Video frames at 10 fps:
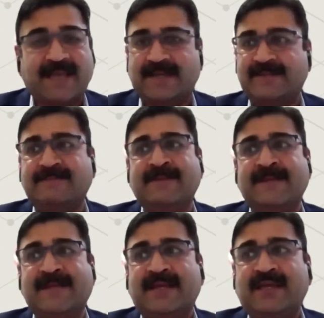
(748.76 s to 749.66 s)
uh,
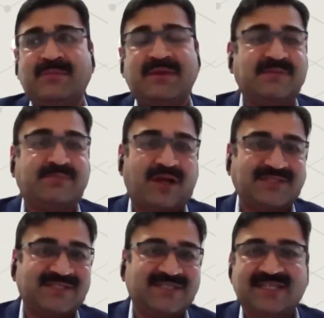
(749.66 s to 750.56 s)
chemical
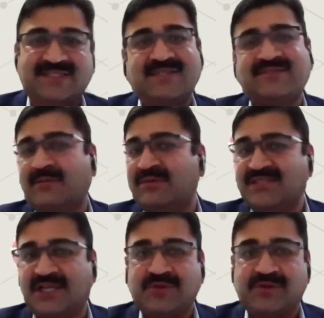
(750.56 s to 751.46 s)
processes,
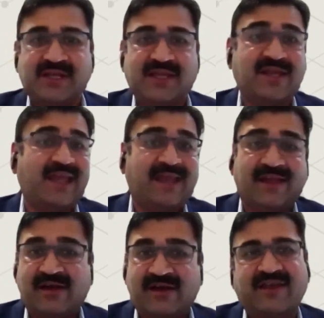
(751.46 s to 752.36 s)
cybersecurity,
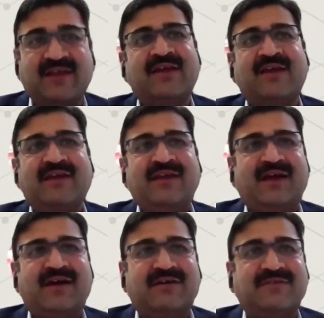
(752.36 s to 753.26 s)
AI.
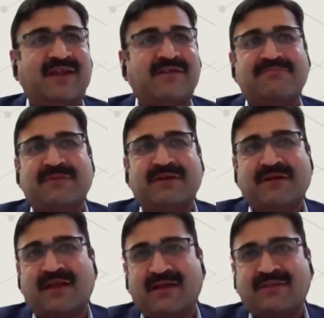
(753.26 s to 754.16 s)
Uh, there are
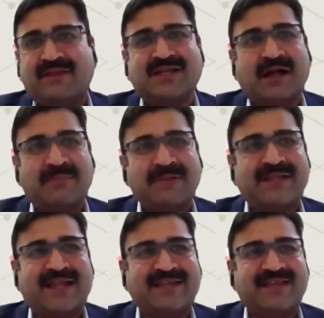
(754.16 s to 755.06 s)
there is a couple
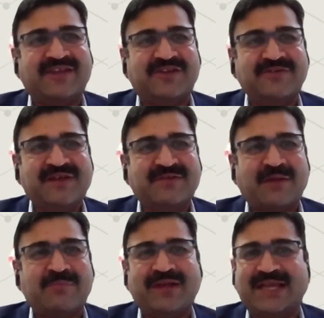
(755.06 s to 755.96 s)
that I think you know
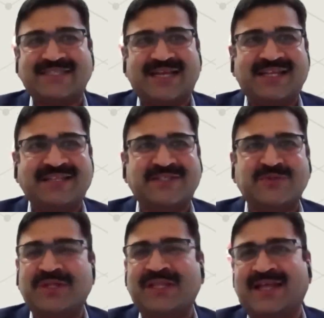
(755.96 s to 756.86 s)
are pretty exciting.
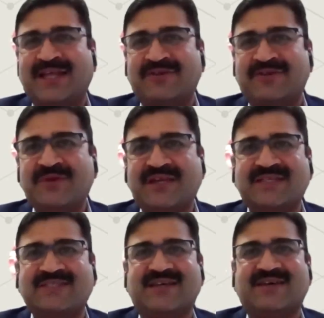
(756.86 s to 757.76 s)
There's one that I know
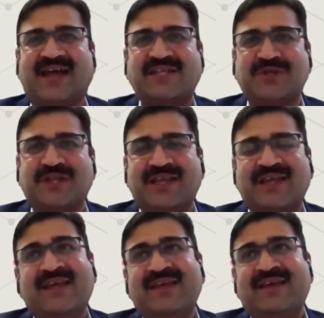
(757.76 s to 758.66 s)
is uh,
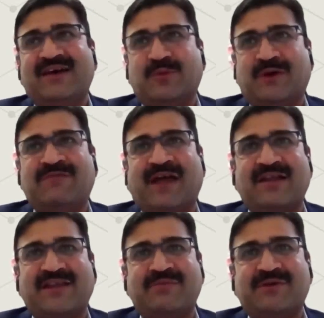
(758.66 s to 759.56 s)
actually uh, one
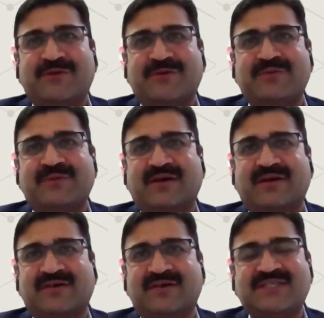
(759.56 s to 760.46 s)
faculty at Purdue.
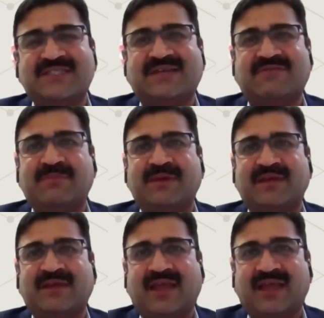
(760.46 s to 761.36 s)
Uh, she's
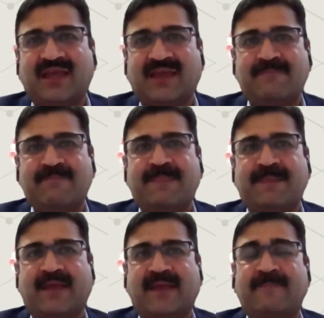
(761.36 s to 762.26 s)
developing a,
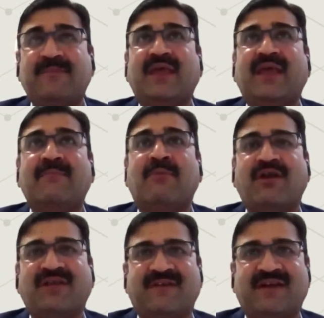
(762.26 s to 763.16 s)
a, a
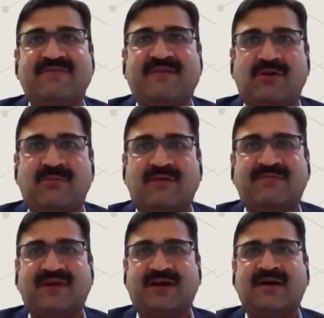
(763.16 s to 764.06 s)
modified form
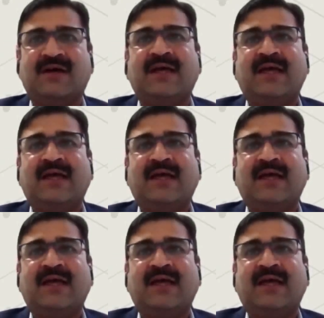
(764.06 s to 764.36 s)
of uh,